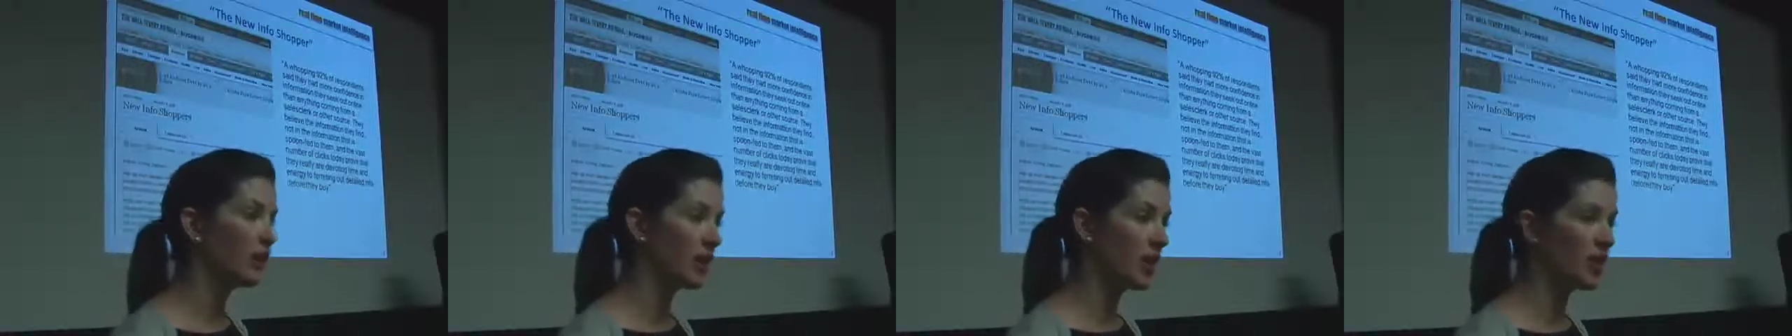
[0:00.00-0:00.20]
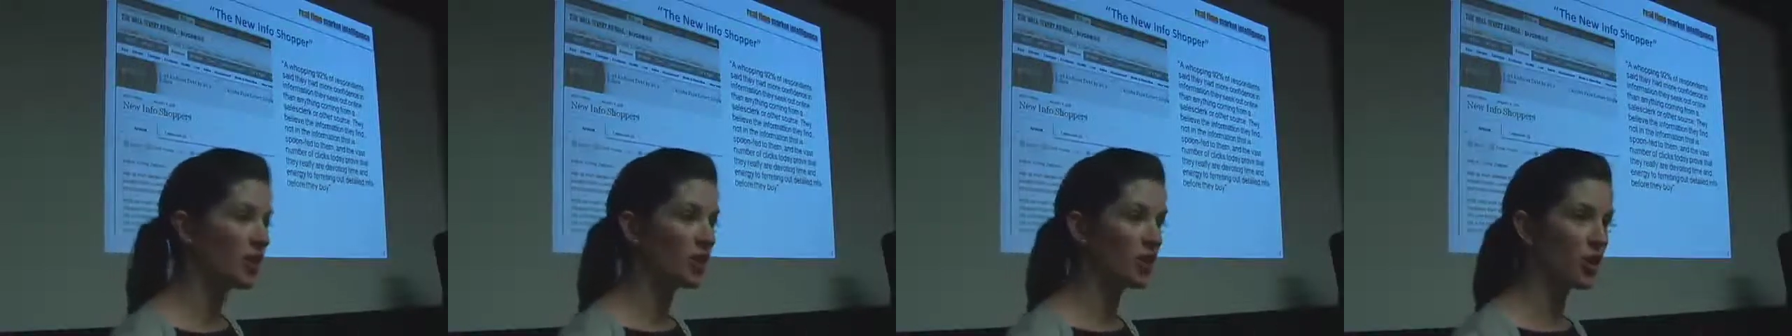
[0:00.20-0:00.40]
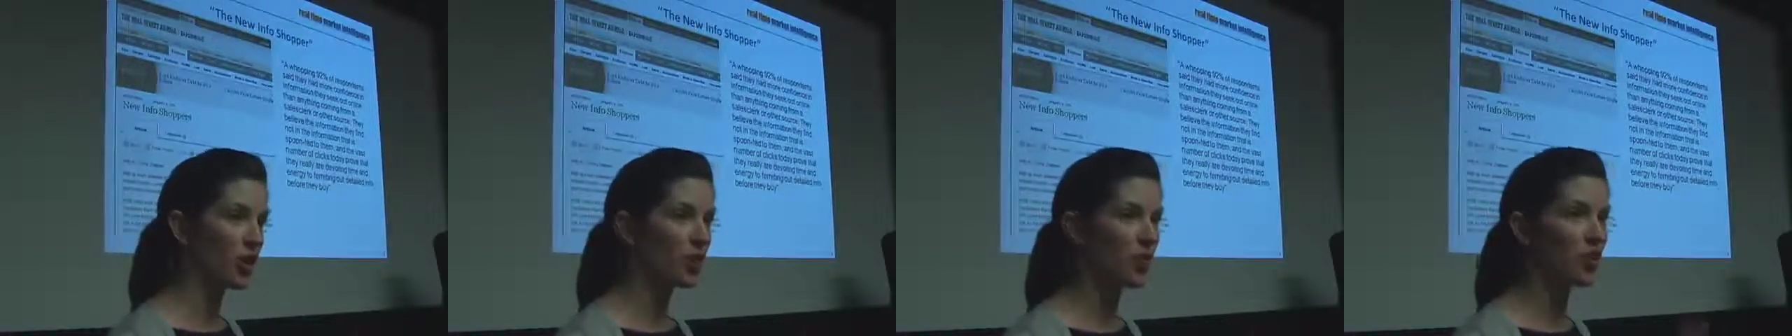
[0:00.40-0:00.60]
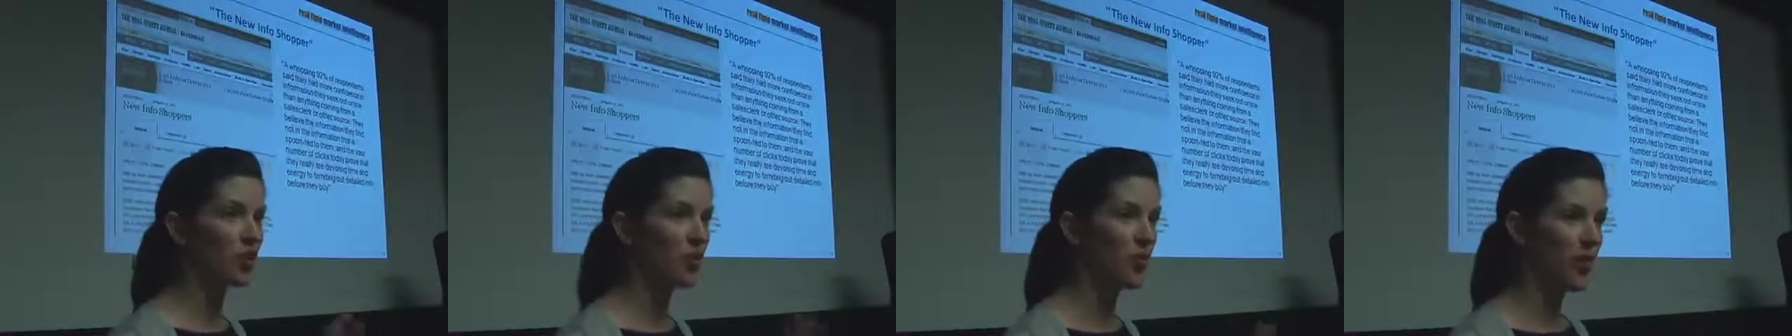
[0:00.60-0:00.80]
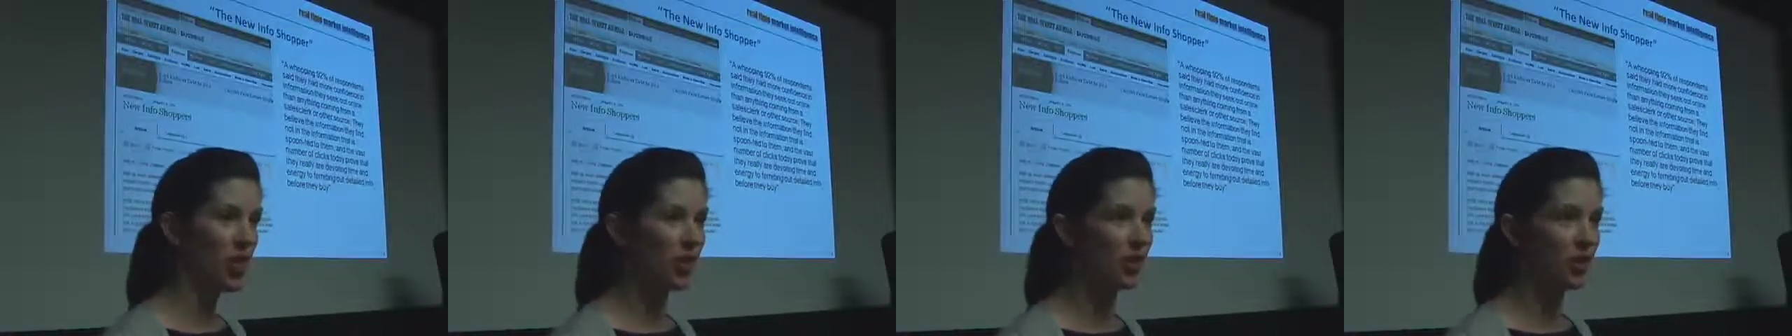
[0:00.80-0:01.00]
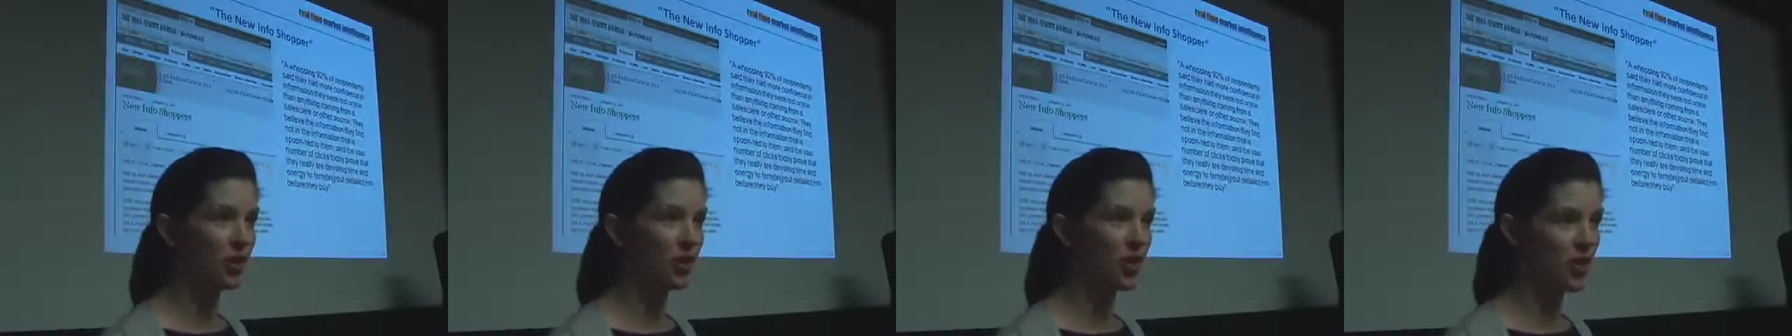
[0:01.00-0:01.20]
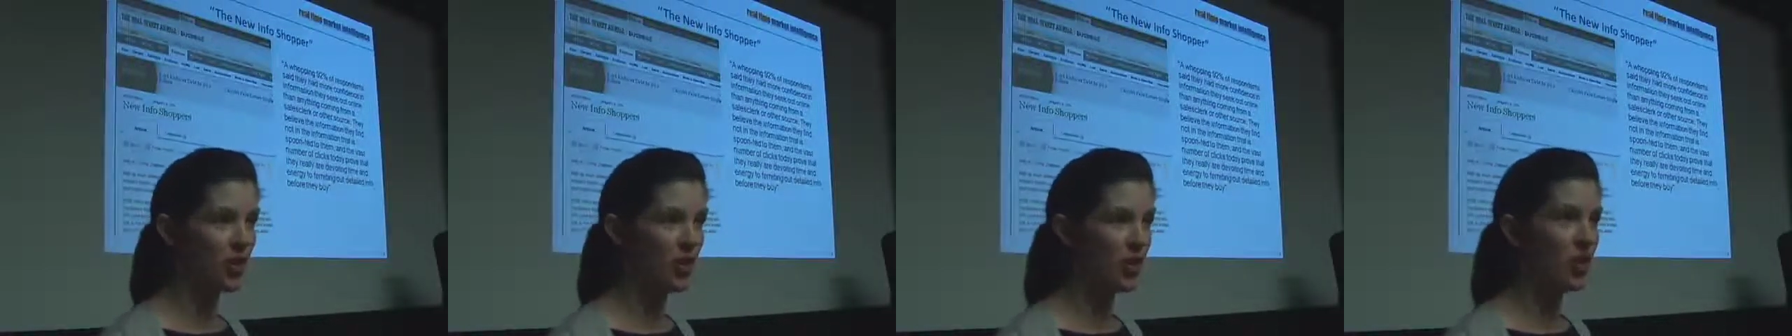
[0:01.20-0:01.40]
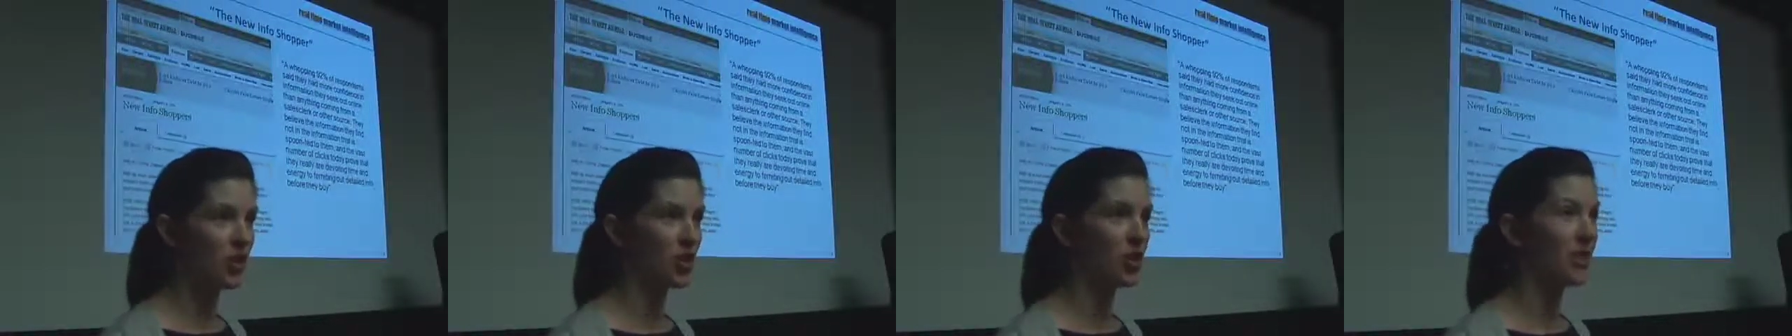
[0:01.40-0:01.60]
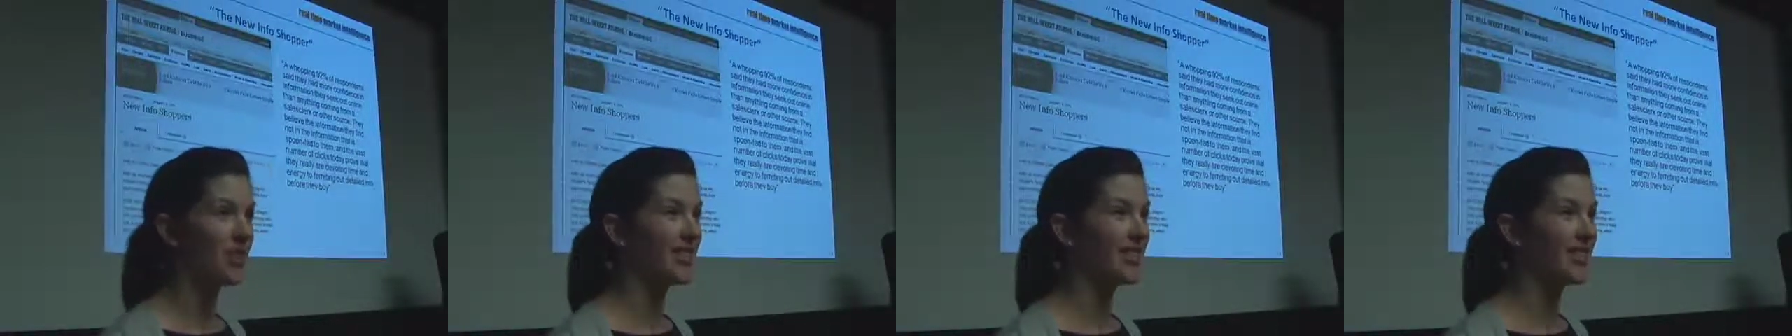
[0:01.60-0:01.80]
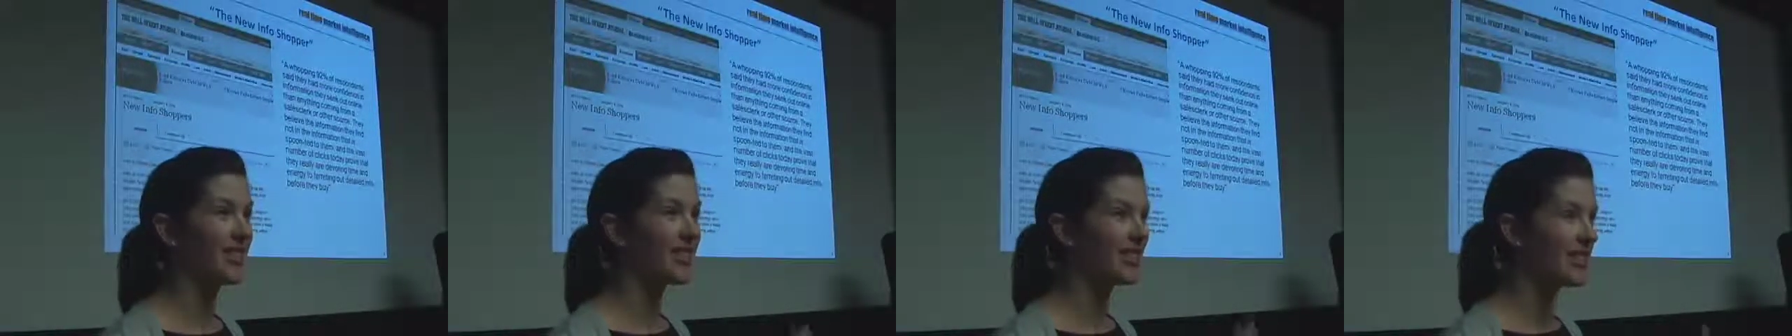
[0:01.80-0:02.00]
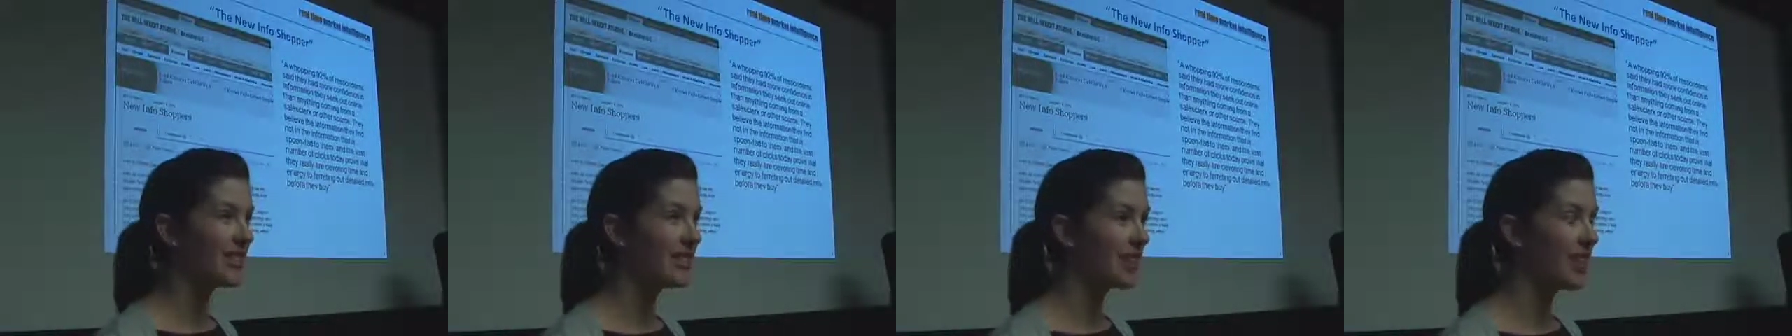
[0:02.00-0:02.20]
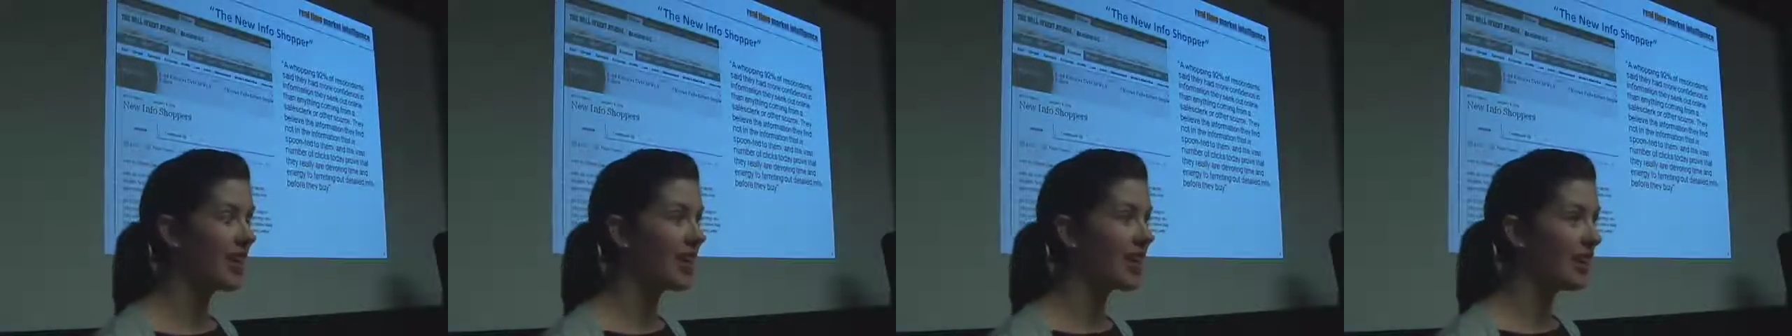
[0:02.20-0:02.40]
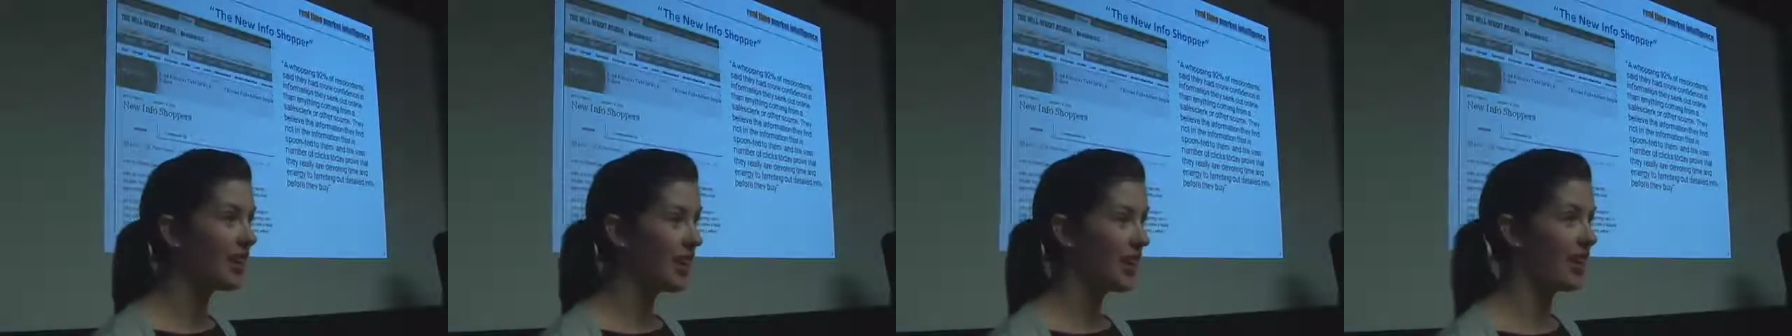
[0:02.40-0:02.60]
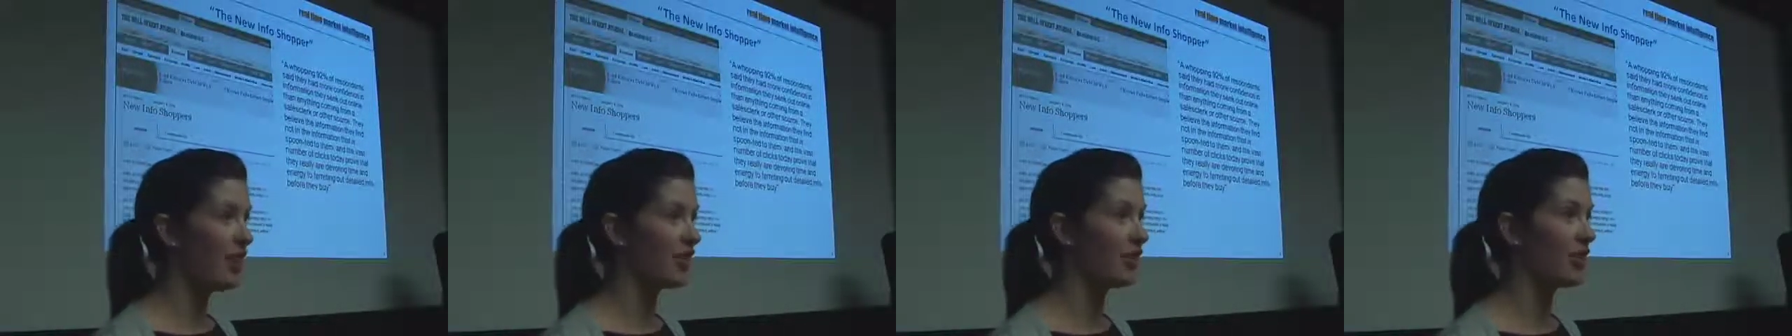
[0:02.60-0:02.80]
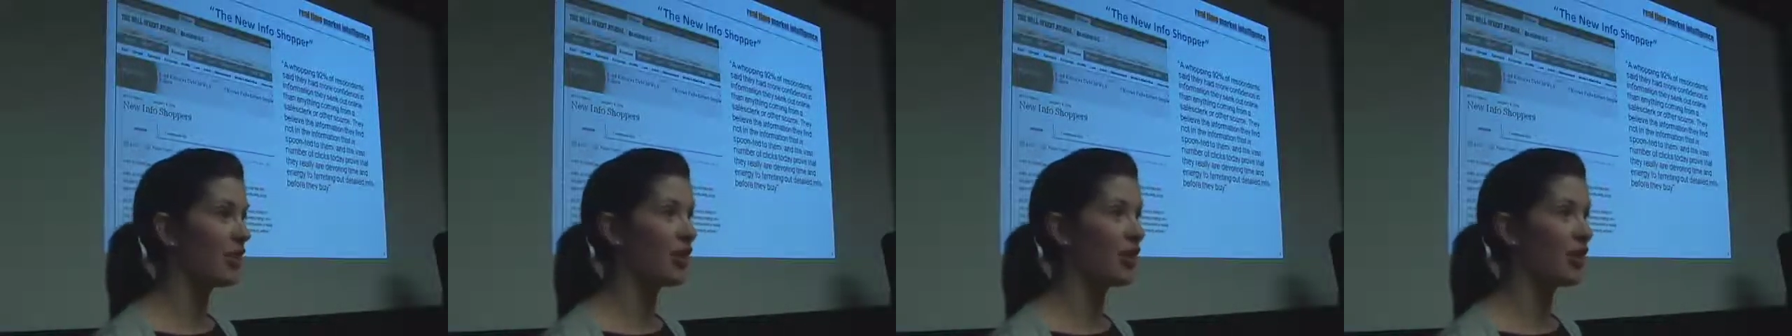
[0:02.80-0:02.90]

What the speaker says: research to make their decisions instead of